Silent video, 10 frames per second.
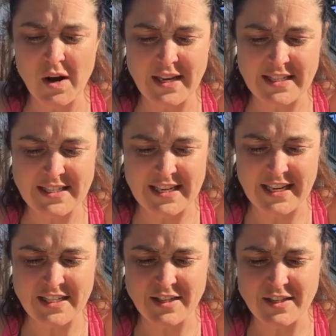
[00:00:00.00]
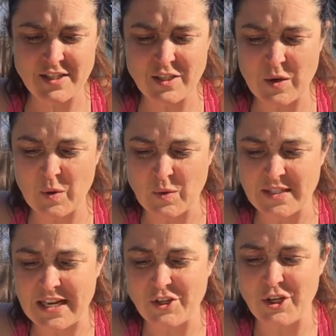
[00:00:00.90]
stick into the stones
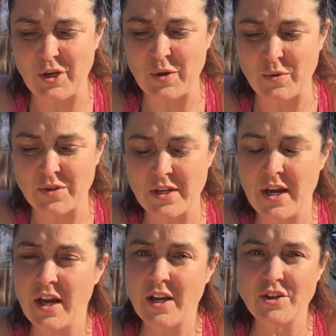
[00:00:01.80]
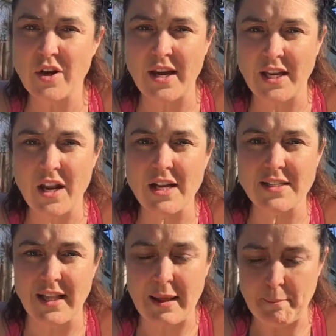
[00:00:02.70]
as she goes, trying not to
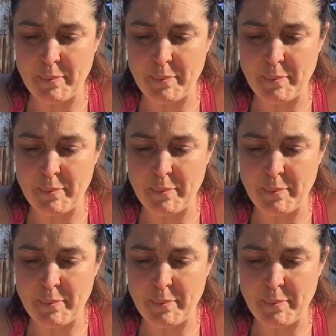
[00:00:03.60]
limp.